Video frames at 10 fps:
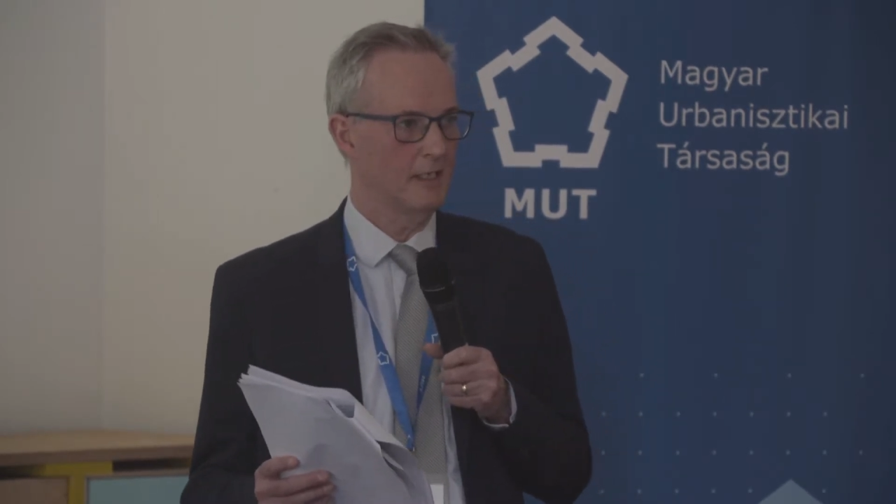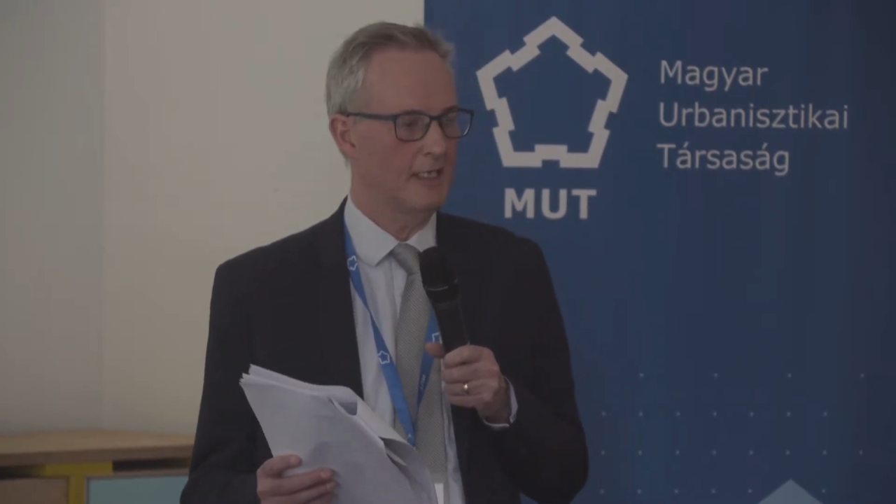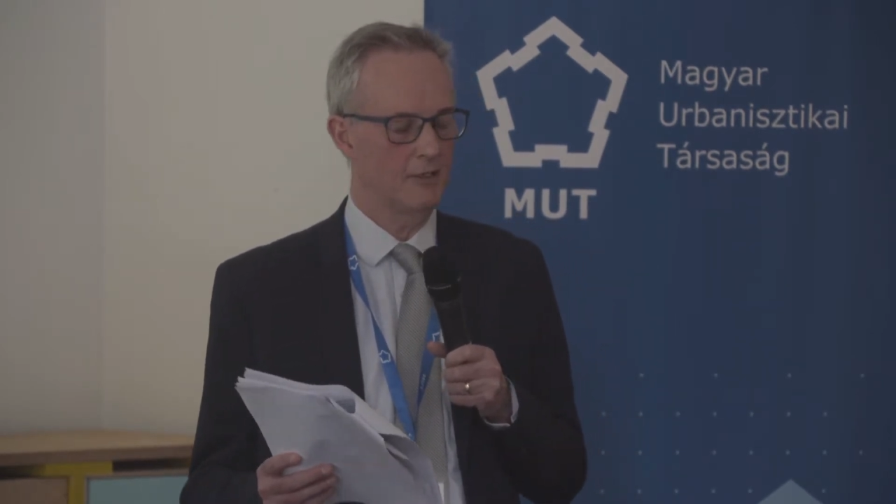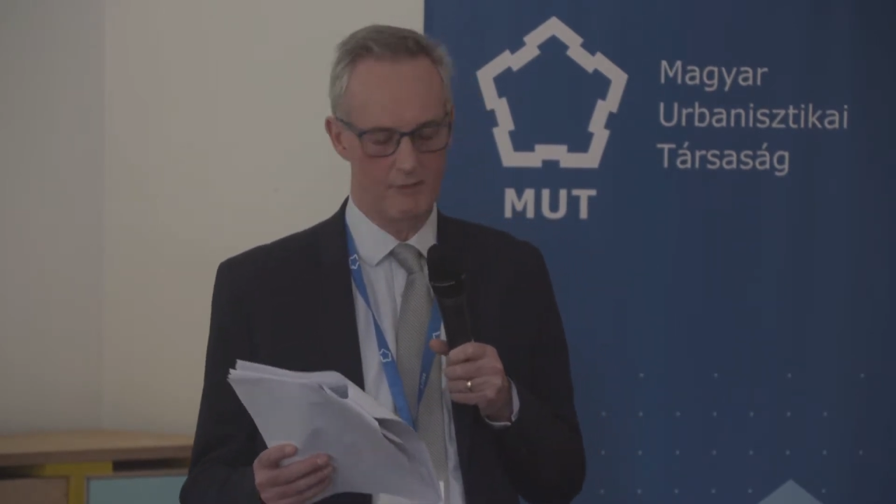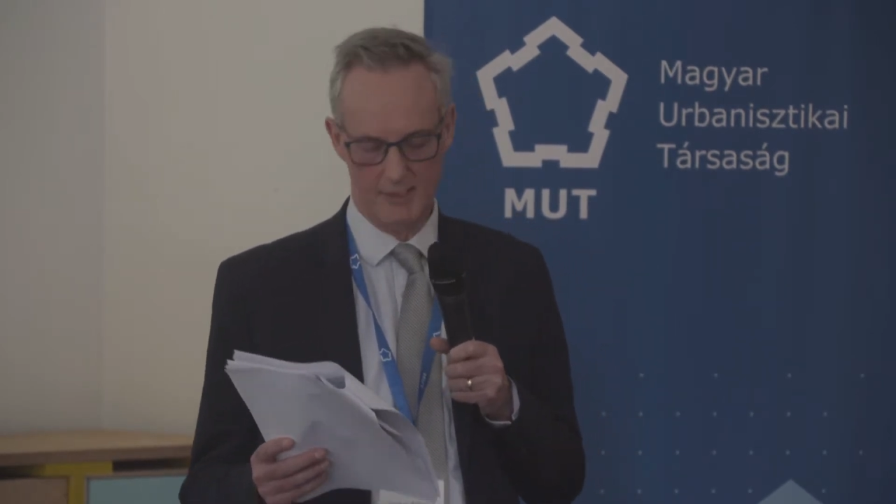
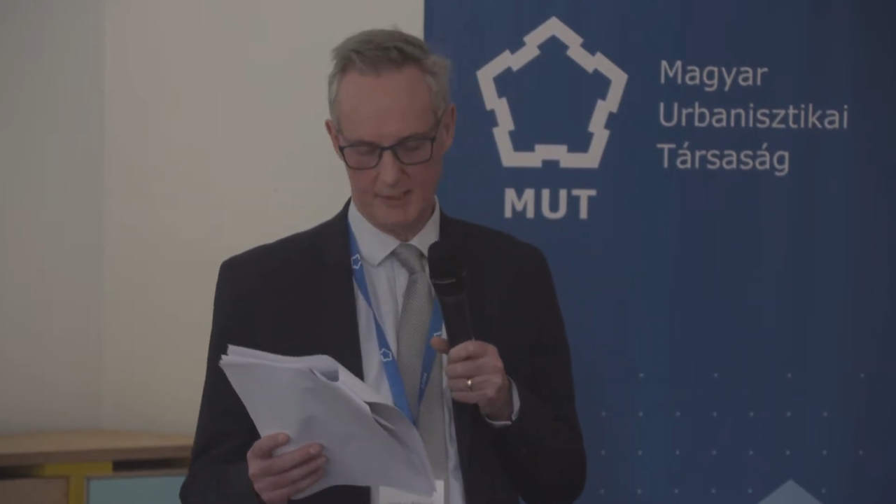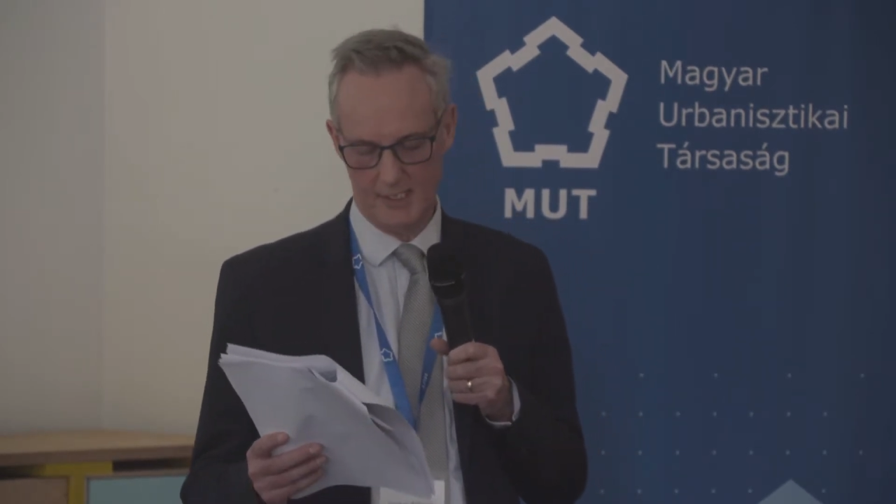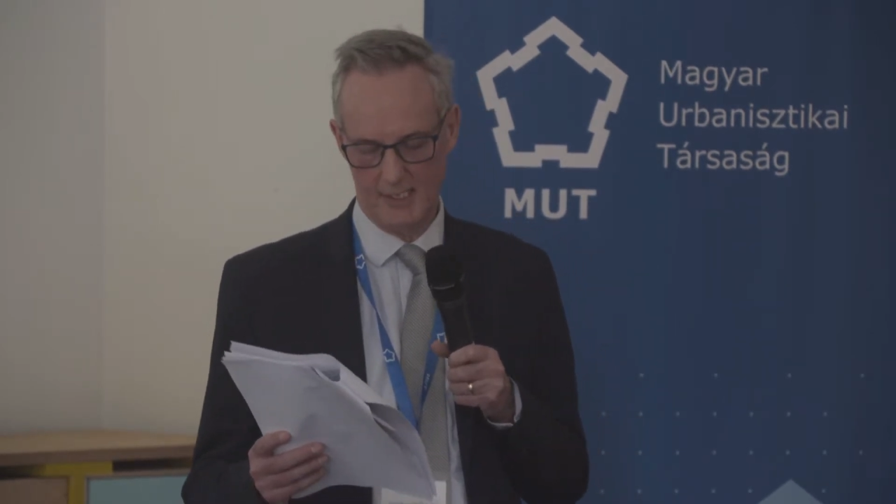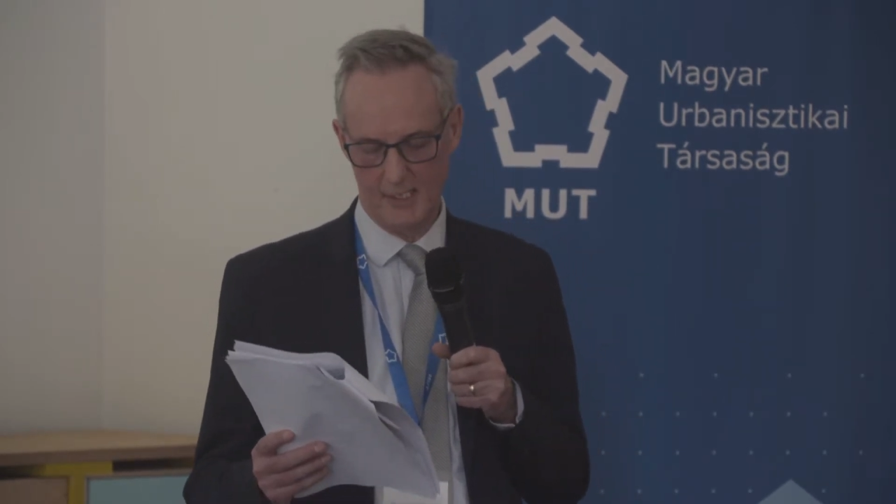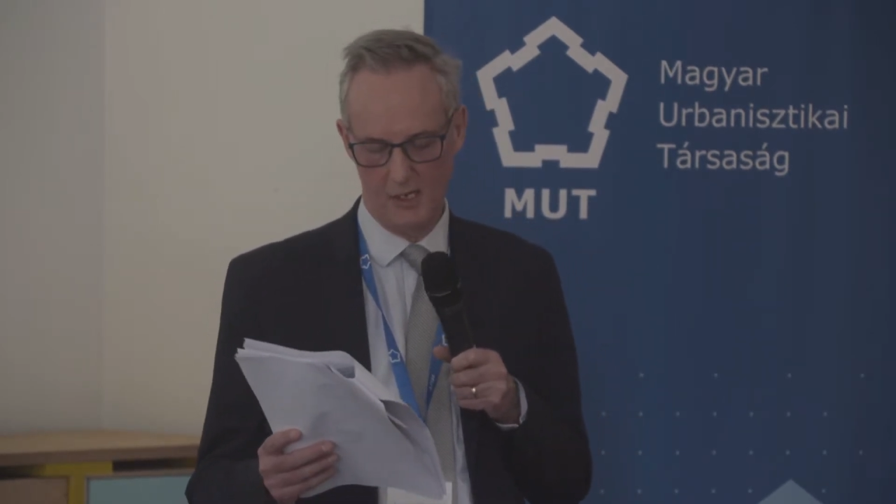increase
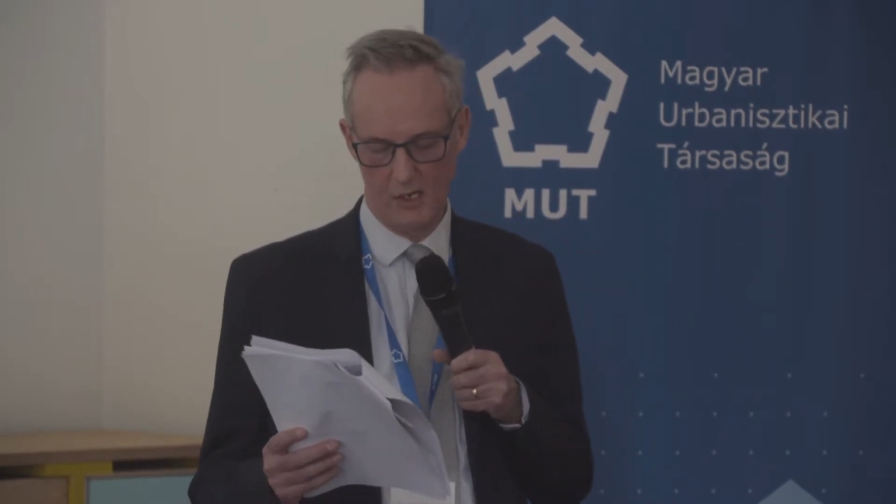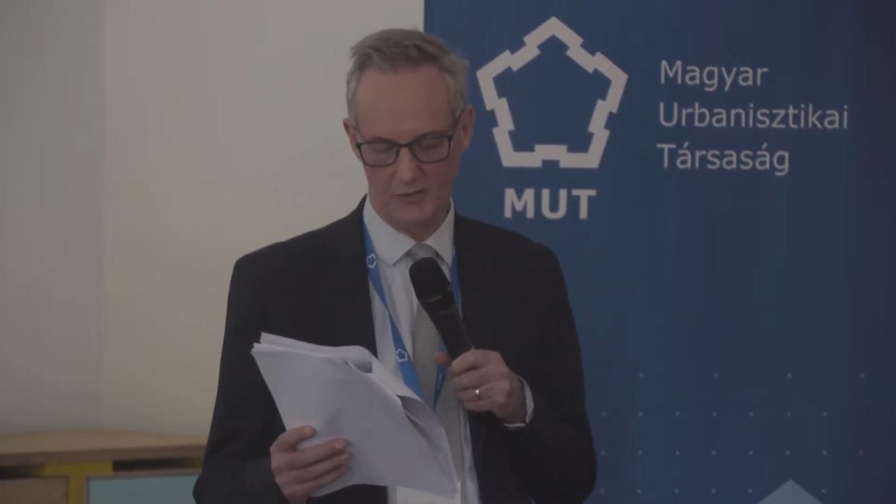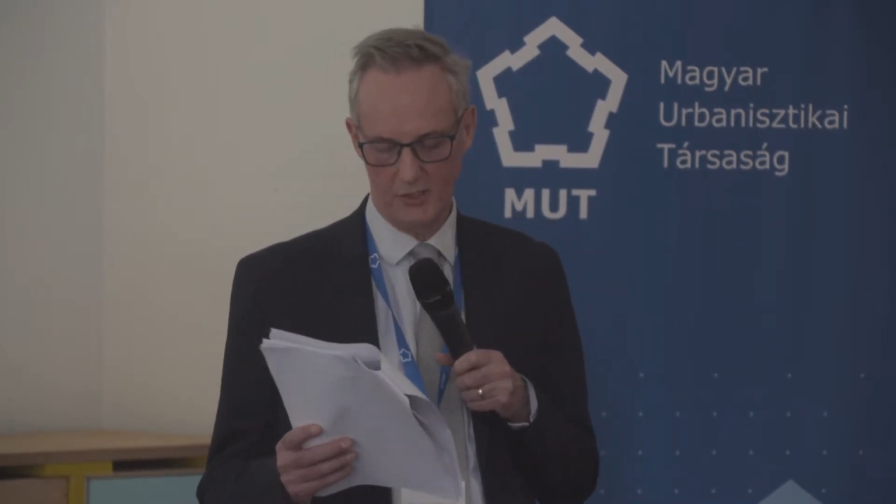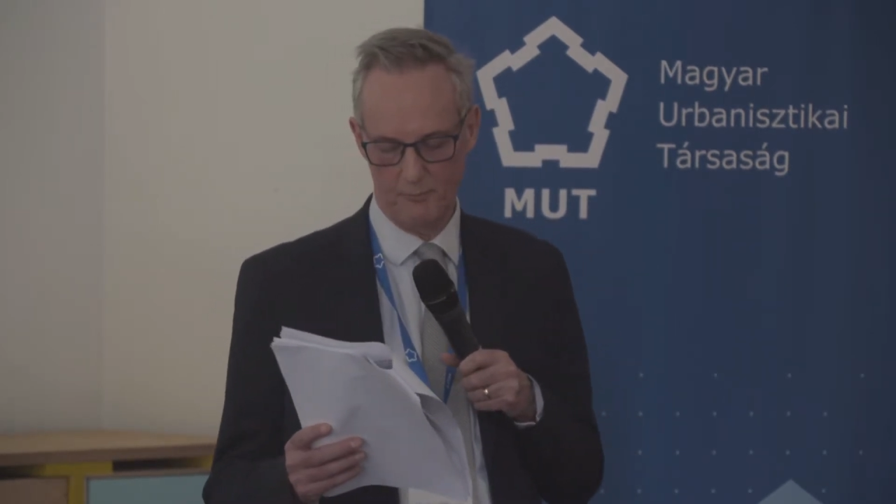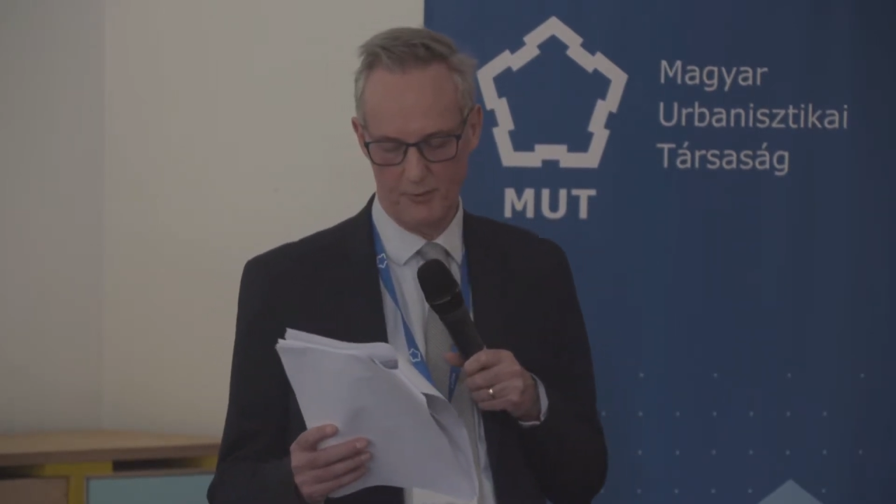in
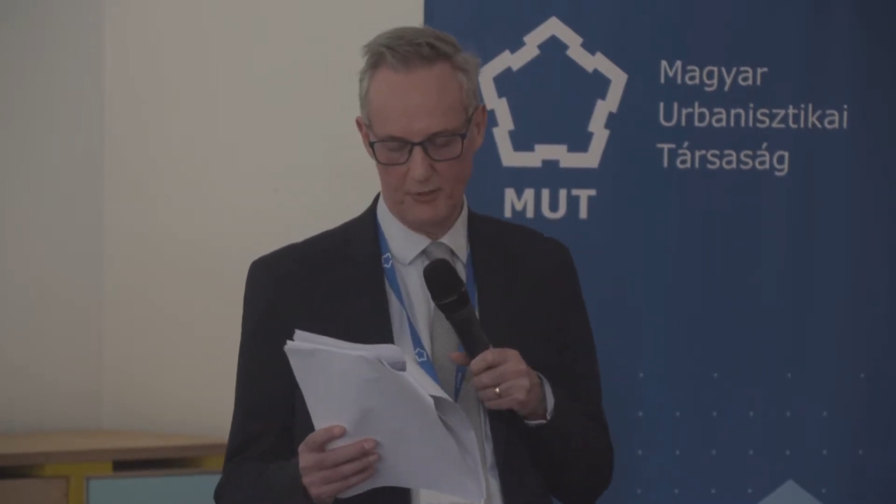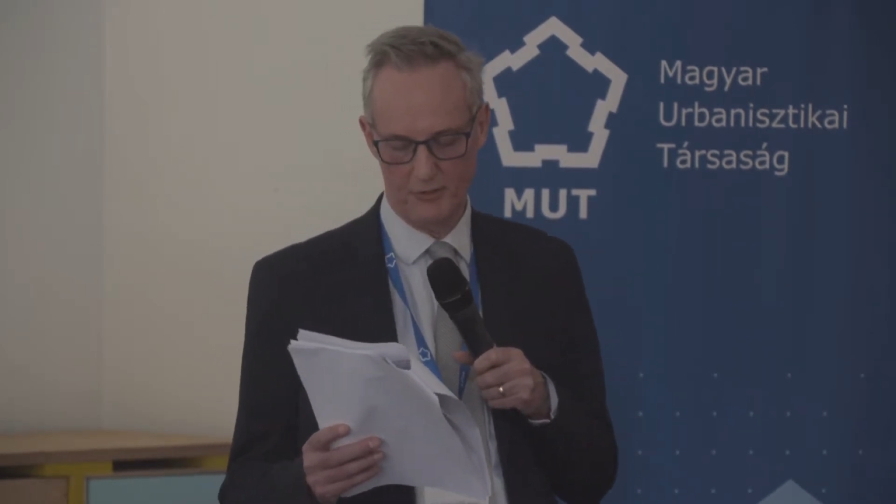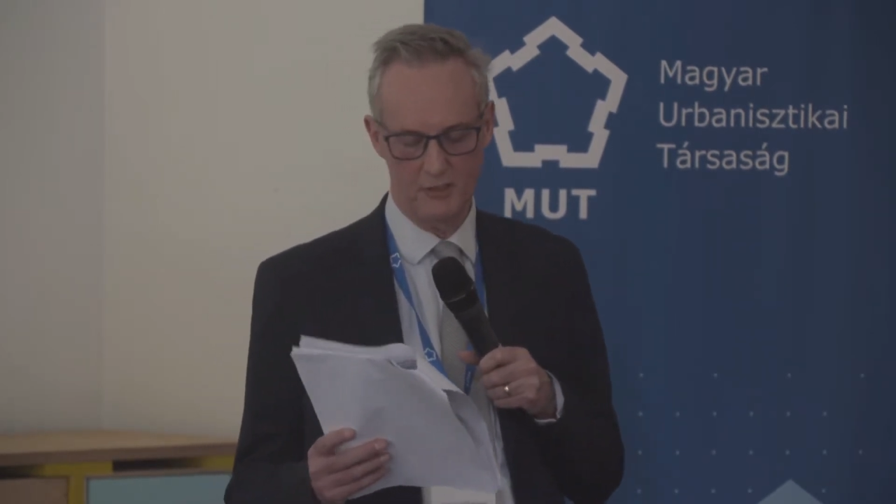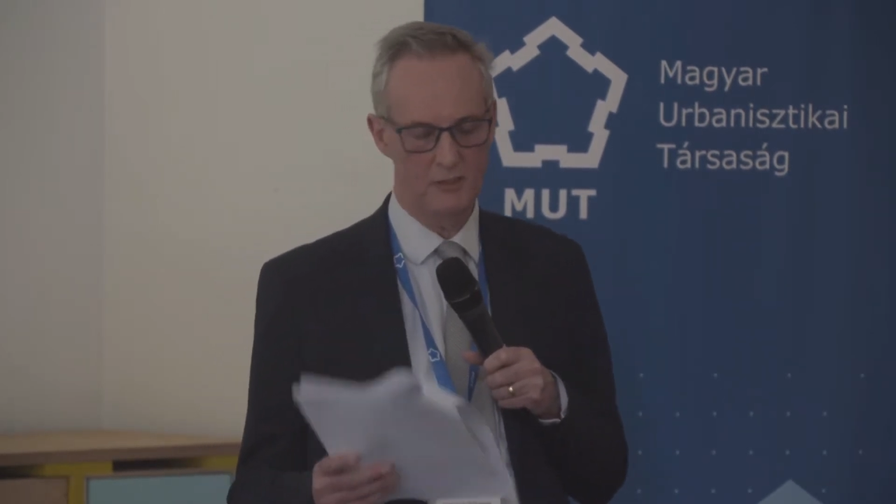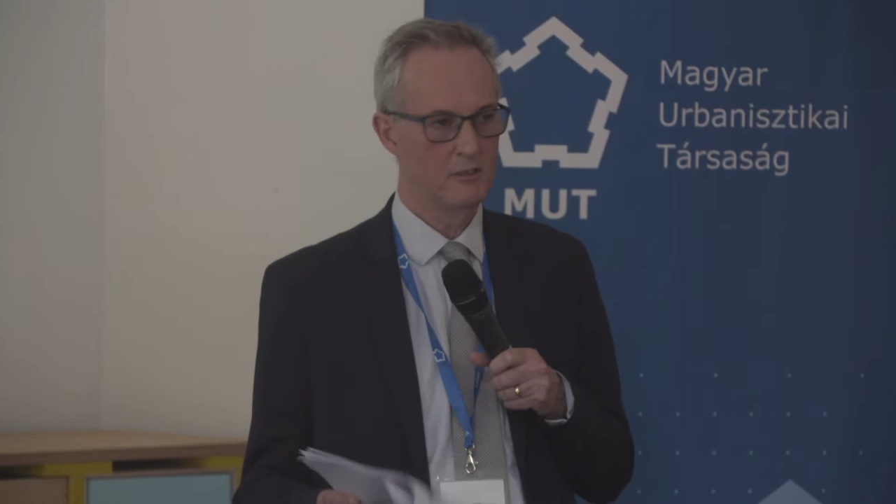ozone
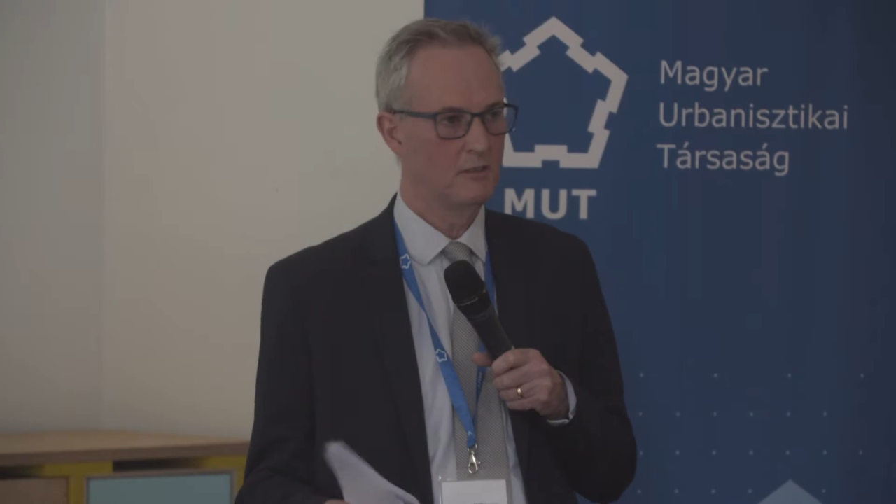pollution,